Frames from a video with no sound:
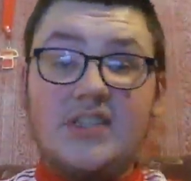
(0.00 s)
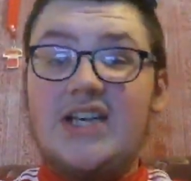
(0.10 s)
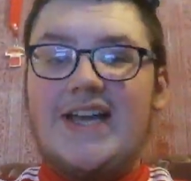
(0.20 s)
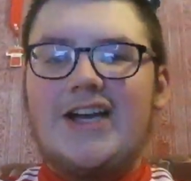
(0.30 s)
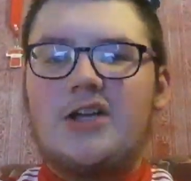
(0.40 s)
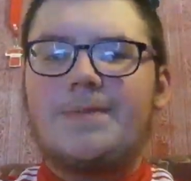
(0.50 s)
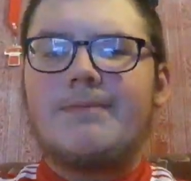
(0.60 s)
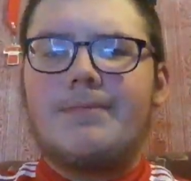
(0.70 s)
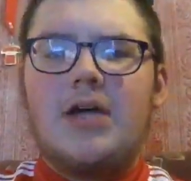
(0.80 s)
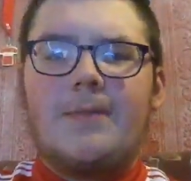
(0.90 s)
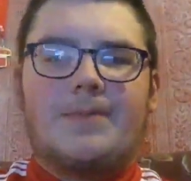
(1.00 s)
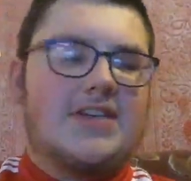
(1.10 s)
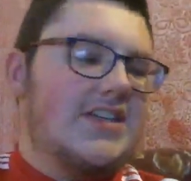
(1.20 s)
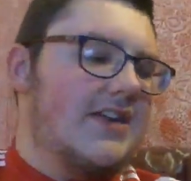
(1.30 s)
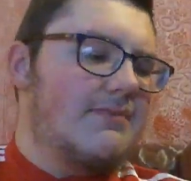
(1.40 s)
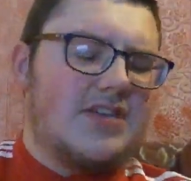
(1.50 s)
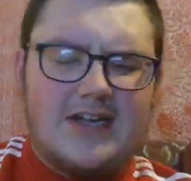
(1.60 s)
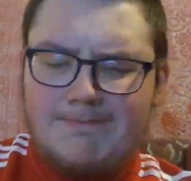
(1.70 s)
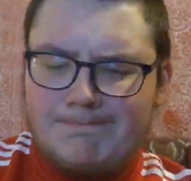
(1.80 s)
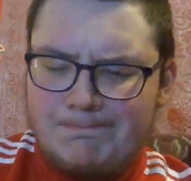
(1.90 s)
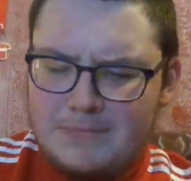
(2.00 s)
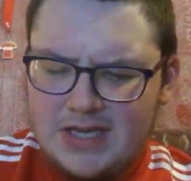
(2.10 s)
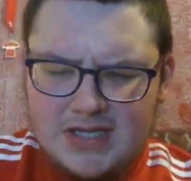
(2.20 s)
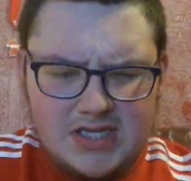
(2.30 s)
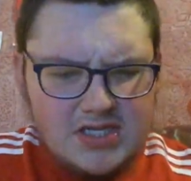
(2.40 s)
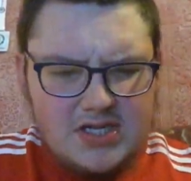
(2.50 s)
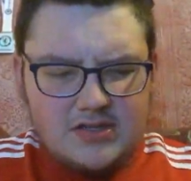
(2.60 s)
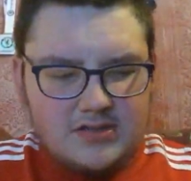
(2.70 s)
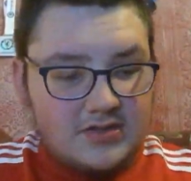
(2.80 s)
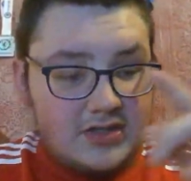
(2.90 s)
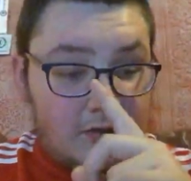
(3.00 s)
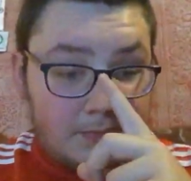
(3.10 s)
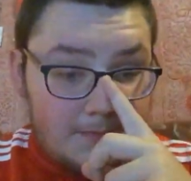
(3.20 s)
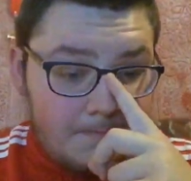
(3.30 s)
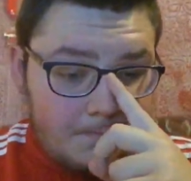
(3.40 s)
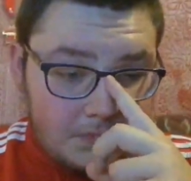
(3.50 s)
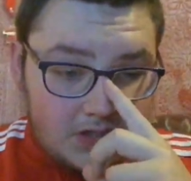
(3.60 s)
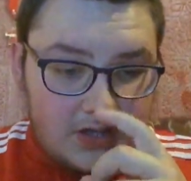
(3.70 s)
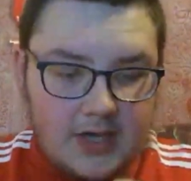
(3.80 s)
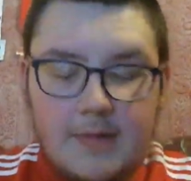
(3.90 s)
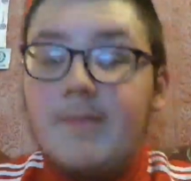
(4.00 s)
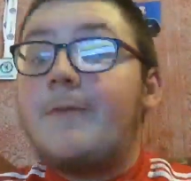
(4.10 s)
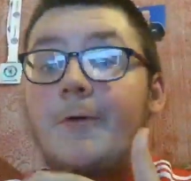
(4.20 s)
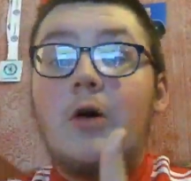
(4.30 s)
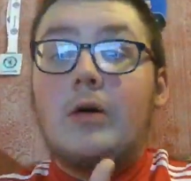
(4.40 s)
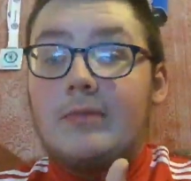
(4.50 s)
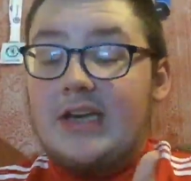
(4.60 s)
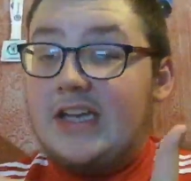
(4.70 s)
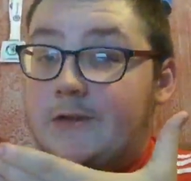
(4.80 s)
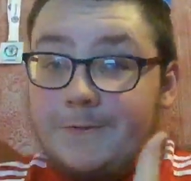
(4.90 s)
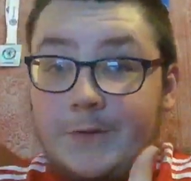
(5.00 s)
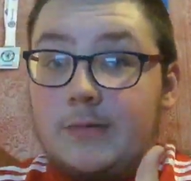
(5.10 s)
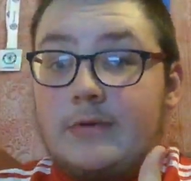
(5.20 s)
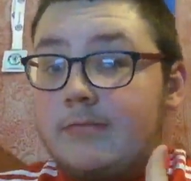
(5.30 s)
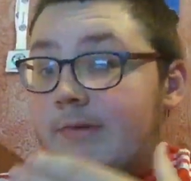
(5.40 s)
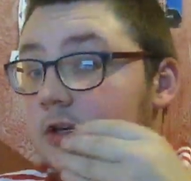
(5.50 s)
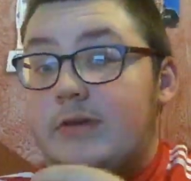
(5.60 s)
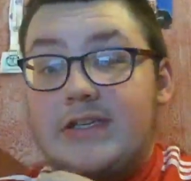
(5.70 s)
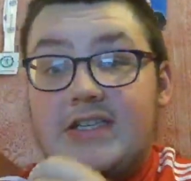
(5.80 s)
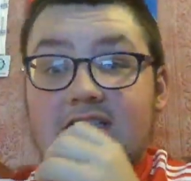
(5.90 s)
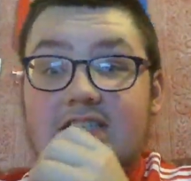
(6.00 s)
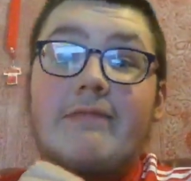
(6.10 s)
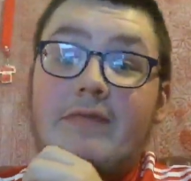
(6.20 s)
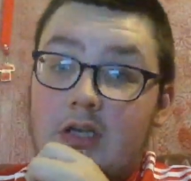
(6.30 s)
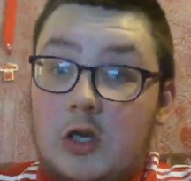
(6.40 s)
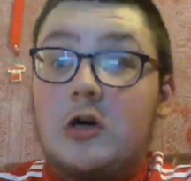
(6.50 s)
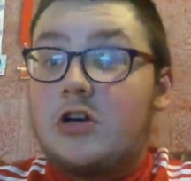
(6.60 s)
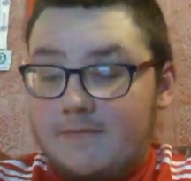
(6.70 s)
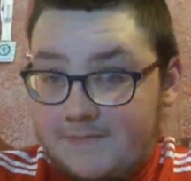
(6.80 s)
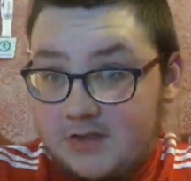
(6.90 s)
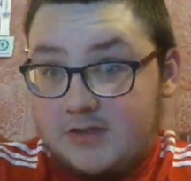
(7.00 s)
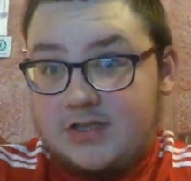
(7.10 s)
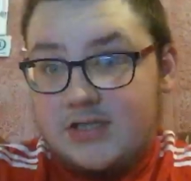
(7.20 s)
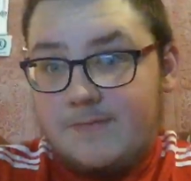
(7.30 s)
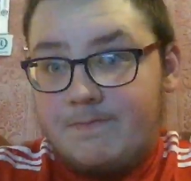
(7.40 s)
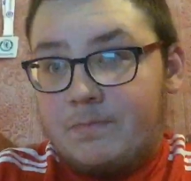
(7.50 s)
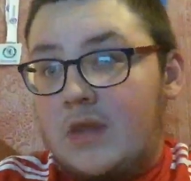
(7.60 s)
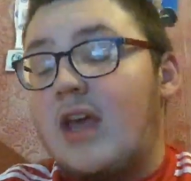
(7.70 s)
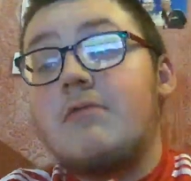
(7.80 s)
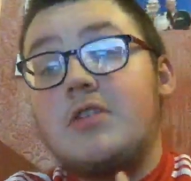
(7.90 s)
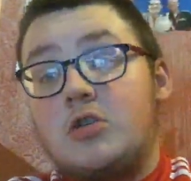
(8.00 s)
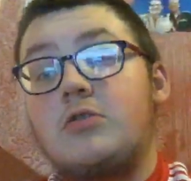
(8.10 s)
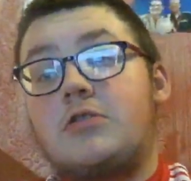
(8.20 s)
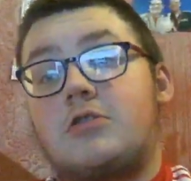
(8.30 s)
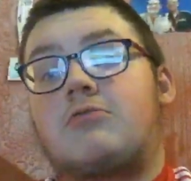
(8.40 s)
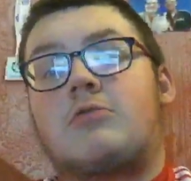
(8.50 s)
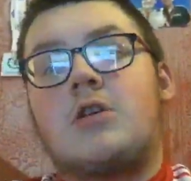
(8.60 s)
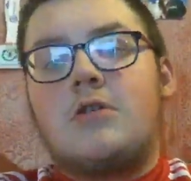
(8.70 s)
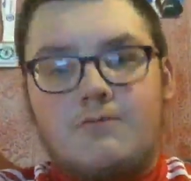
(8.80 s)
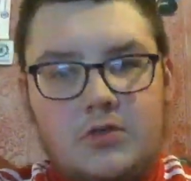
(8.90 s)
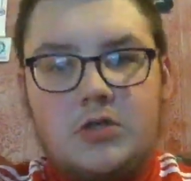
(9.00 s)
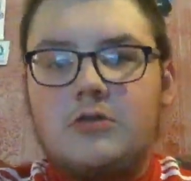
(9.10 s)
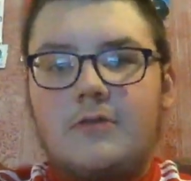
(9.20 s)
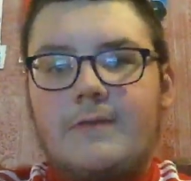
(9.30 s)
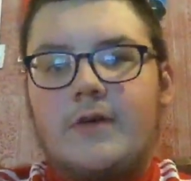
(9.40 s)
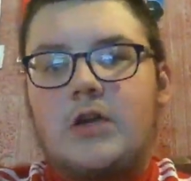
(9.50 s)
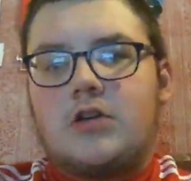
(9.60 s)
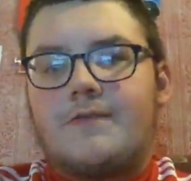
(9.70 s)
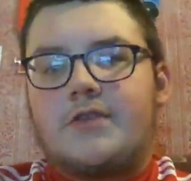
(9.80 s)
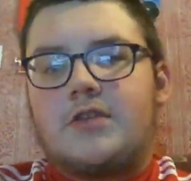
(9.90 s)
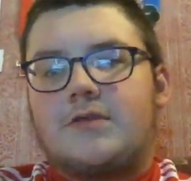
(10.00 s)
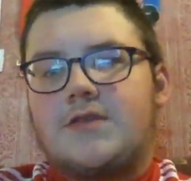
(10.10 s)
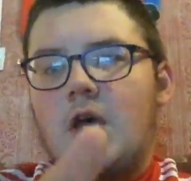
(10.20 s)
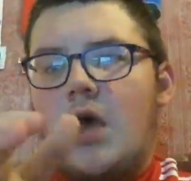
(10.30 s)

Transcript: Hiccup and burp at the same time. Doesn't help. 4-1 against Fulham. And we go into this game with a lot of confidence. And we should do. We should go in with a lot of confidence.